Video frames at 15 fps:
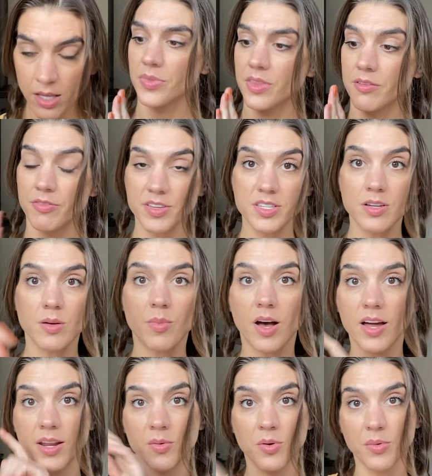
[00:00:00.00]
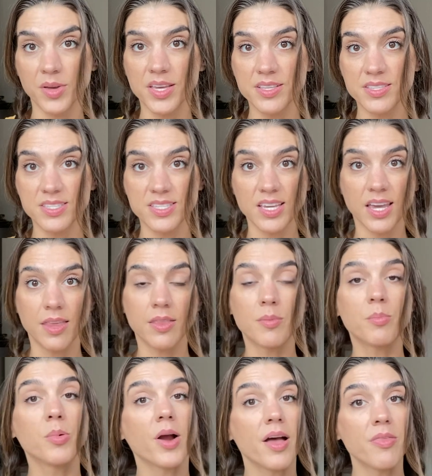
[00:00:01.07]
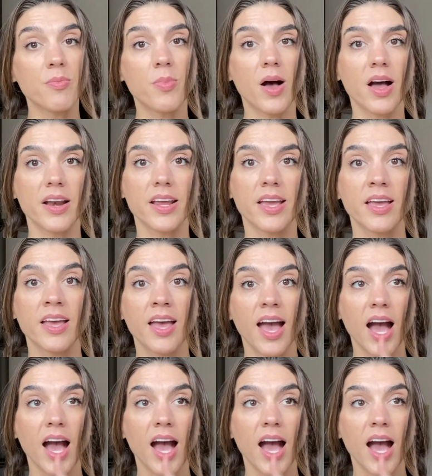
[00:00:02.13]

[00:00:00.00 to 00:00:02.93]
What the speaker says: what we can see, the breath body,